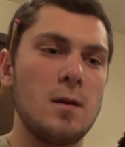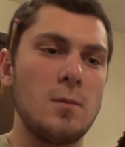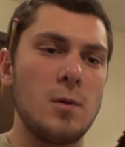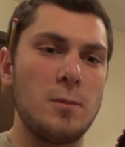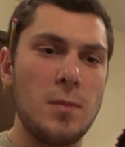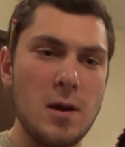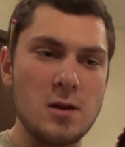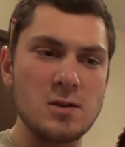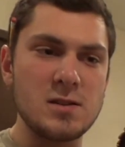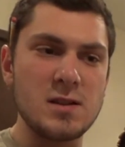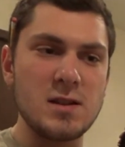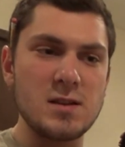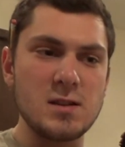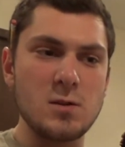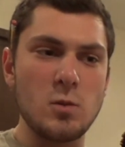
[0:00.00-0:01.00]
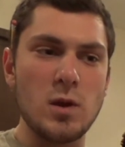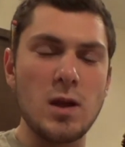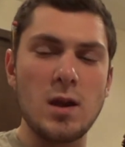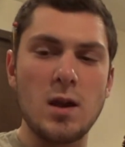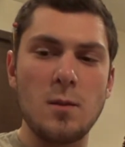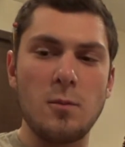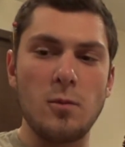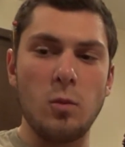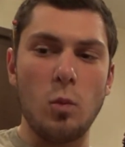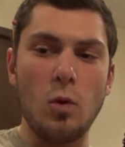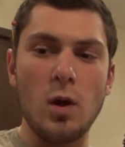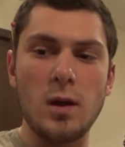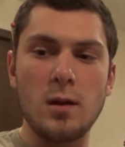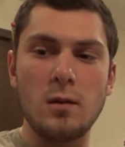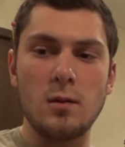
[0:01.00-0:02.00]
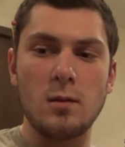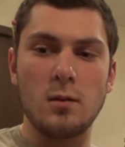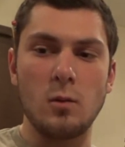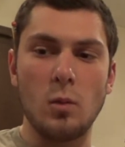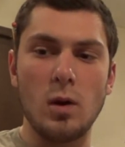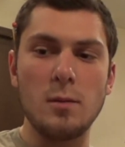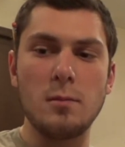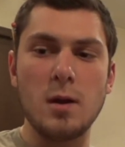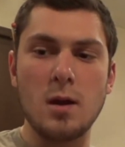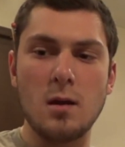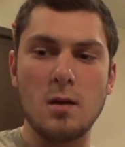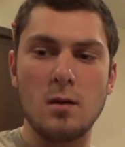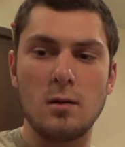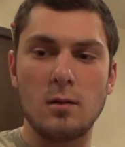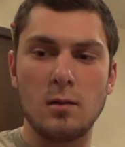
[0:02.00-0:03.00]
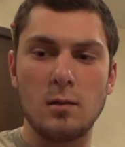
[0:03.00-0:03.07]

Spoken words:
But bear season, we ended up with one bear.